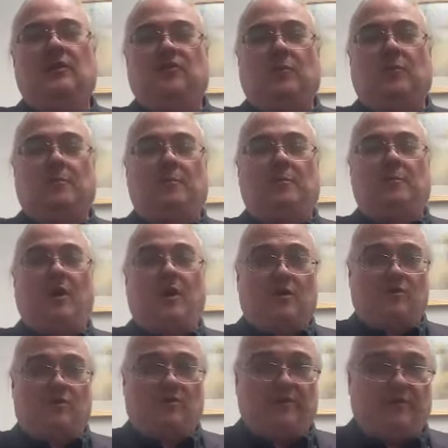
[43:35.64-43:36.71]

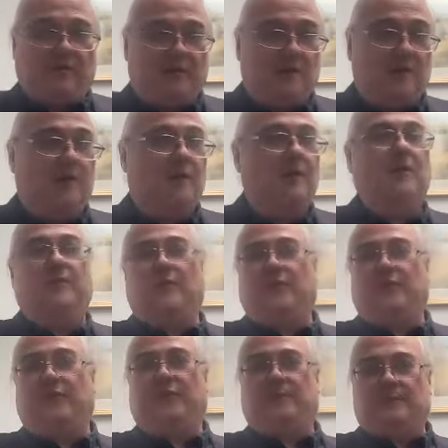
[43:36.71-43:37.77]
topography of
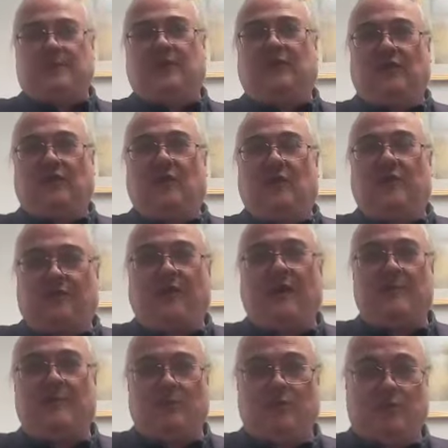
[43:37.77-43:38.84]
the guitar
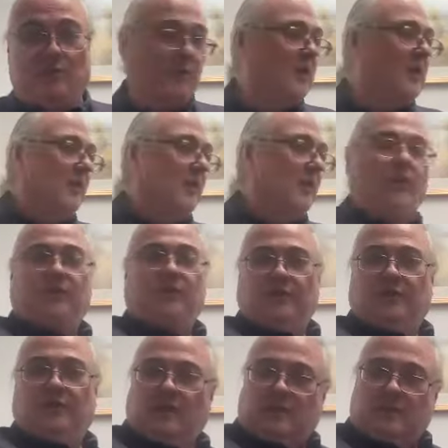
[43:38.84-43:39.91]
fretboard
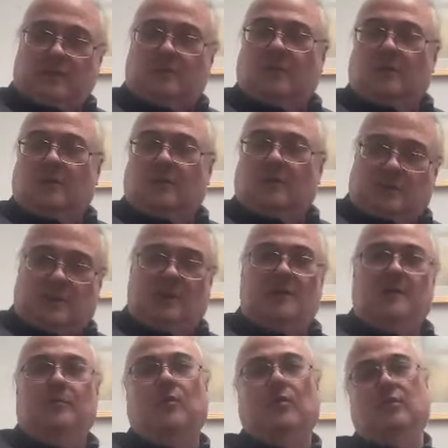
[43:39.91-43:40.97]
versus like a
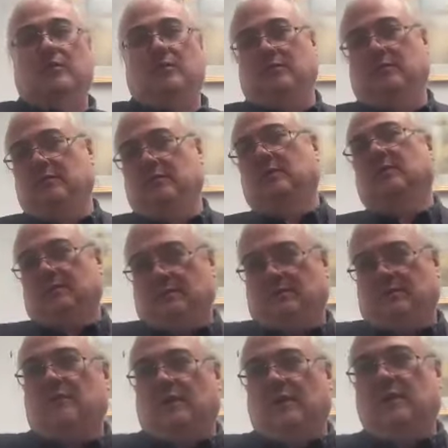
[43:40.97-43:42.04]
keyboard,
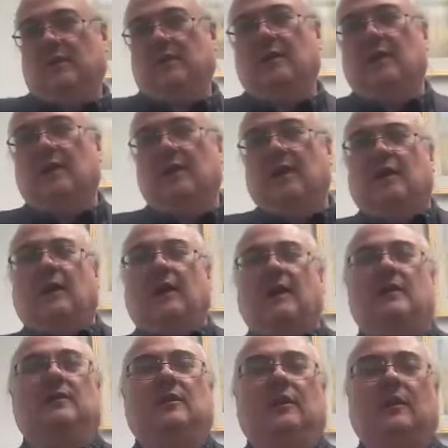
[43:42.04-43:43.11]
right?
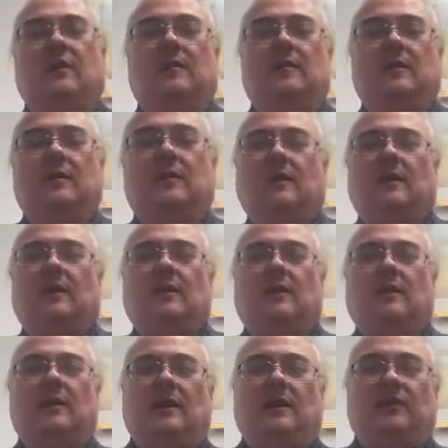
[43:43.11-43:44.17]
And
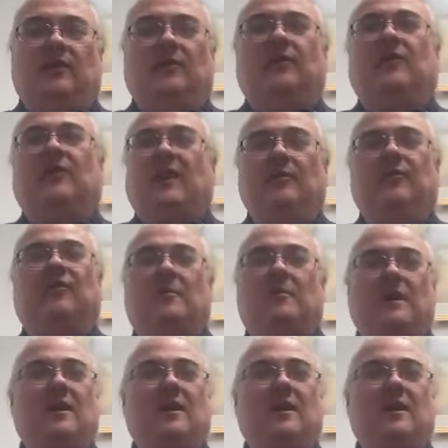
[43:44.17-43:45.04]
it seems to